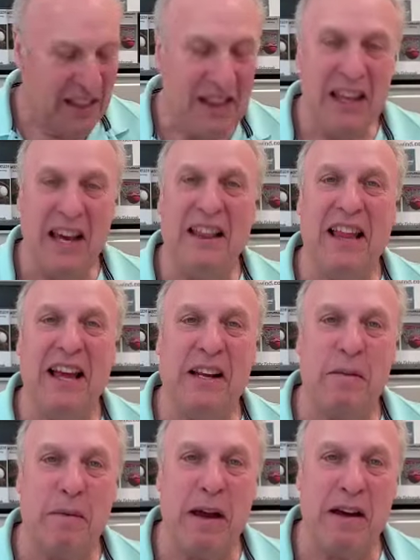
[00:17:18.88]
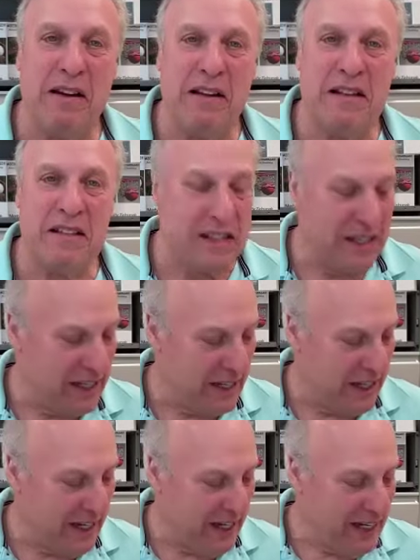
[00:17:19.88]
other thing I like about it,
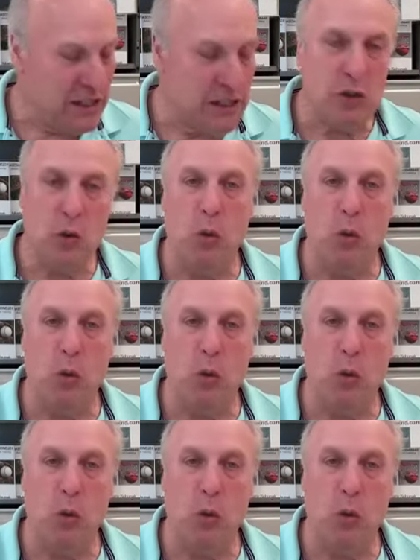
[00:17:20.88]
he's